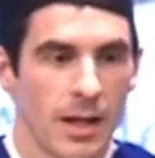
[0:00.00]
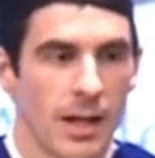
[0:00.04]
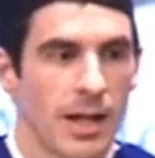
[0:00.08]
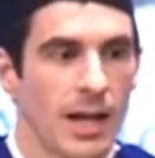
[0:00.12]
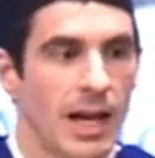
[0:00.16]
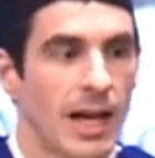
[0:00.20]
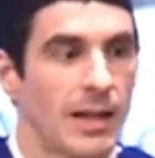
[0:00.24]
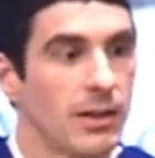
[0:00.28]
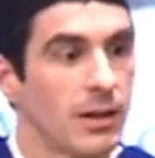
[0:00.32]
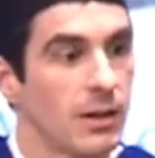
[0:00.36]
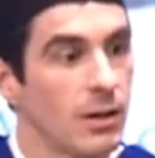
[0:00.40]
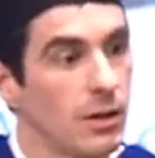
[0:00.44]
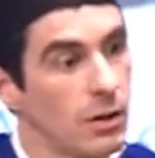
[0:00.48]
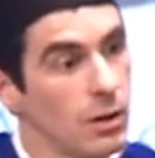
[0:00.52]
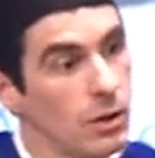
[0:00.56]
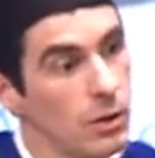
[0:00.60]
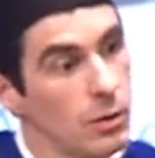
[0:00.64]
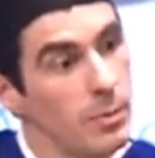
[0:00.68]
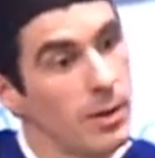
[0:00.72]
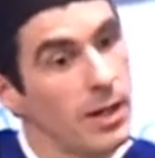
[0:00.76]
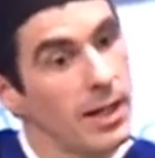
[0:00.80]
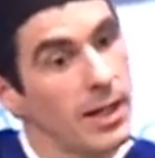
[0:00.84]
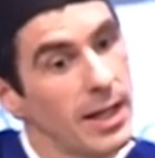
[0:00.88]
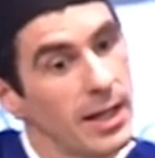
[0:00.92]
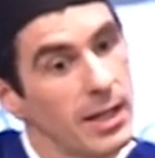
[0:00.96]
and the
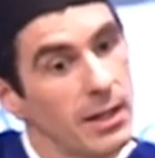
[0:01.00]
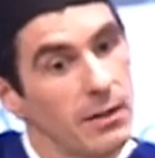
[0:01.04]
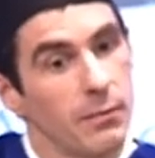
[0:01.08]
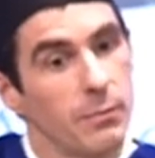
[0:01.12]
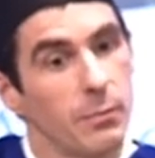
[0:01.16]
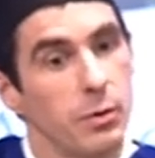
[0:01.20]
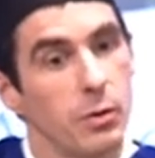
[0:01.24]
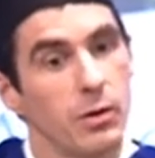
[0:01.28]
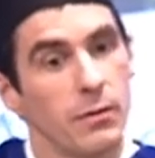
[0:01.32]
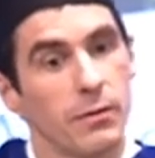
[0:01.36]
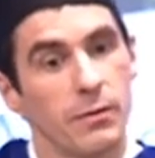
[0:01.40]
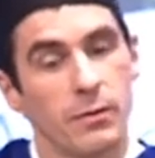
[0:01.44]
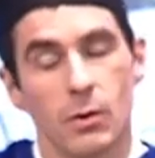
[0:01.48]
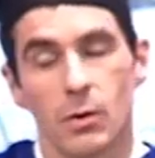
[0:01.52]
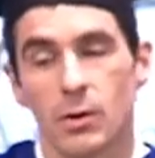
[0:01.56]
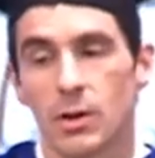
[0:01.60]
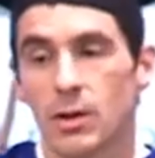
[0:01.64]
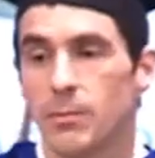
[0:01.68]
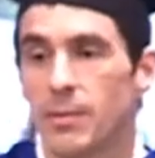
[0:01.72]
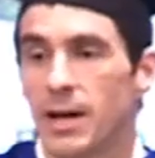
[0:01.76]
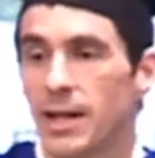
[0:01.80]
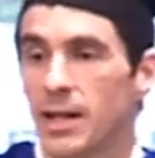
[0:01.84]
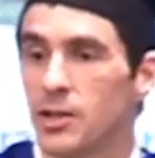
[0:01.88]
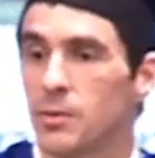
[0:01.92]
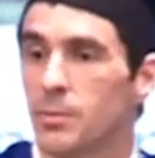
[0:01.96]
global head of portfolio
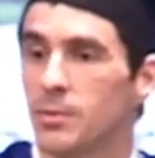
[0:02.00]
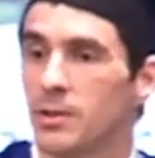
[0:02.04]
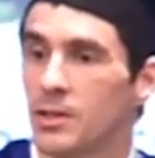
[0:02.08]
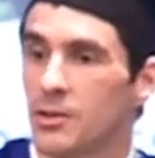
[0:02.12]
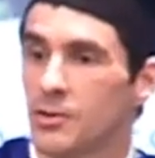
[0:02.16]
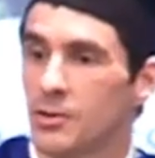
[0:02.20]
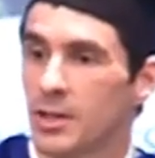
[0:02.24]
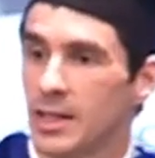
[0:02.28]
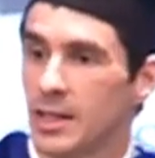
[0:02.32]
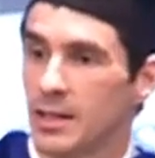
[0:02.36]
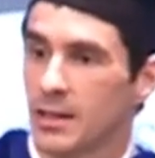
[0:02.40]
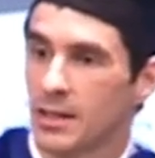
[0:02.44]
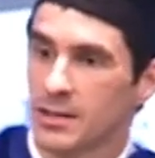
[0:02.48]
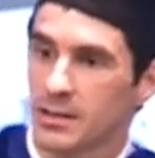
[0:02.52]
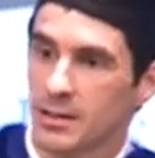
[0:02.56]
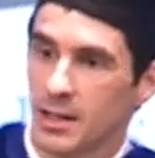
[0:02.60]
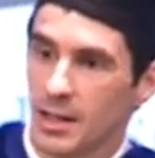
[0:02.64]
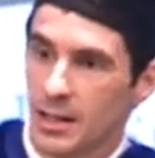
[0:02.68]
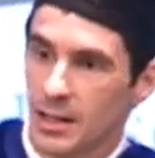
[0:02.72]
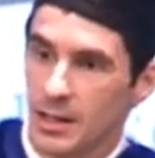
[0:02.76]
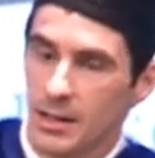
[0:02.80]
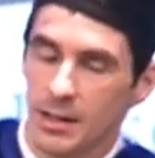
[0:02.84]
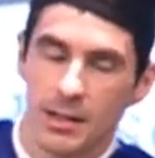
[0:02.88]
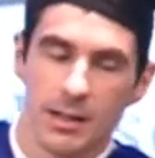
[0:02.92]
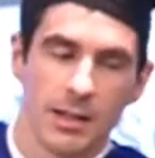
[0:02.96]
management and trading
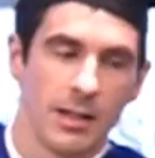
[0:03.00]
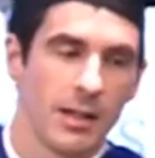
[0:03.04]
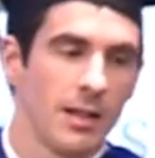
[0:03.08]
decided